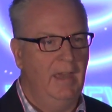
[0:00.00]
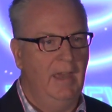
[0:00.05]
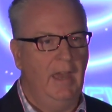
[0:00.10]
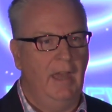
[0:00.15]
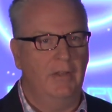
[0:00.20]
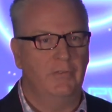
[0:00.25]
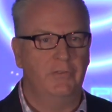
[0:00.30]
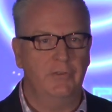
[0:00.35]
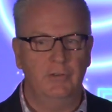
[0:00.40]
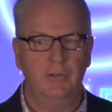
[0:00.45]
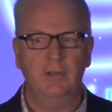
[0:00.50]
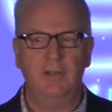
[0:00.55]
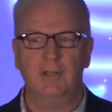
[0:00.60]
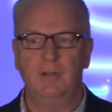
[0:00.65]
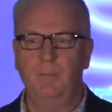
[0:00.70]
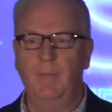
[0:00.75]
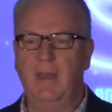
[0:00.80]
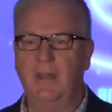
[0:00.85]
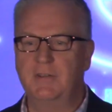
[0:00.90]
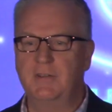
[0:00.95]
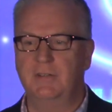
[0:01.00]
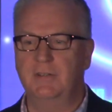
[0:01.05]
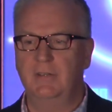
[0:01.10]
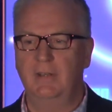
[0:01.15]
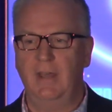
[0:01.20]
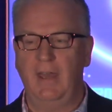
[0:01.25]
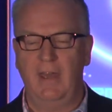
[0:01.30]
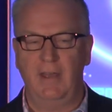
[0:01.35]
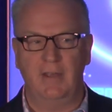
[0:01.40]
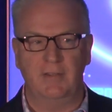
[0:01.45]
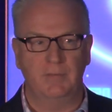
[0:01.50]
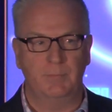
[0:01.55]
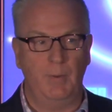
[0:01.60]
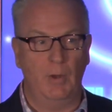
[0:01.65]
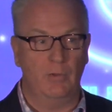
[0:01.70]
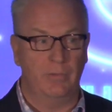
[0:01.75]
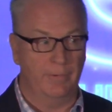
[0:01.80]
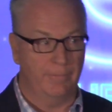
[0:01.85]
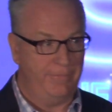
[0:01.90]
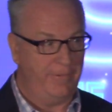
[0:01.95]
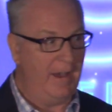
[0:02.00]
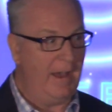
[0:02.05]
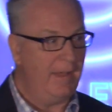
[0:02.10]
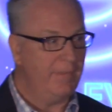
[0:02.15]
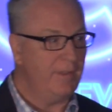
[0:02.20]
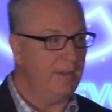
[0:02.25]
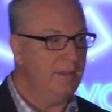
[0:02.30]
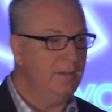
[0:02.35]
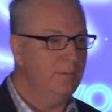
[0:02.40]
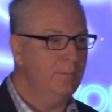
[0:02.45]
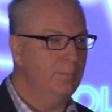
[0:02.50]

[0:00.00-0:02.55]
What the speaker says: And so you can imagine, as both a father,